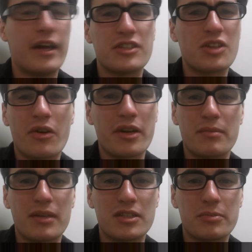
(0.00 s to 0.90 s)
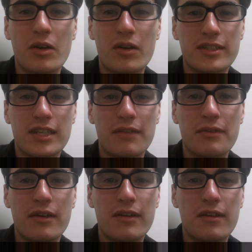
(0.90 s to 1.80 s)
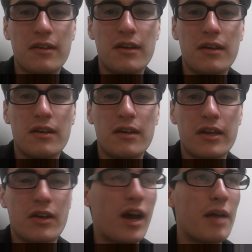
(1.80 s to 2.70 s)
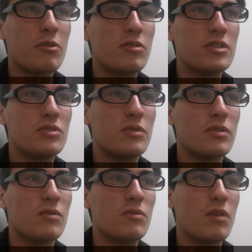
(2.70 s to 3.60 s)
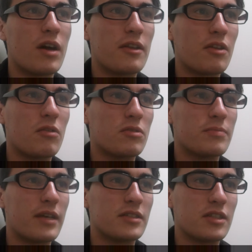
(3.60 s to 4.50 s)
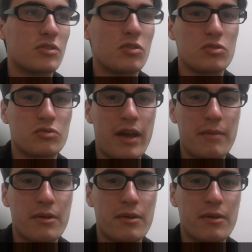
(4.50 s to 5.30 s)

Sorry, but to be honest, love, you know, I'm only doing what I thought was best as course rep.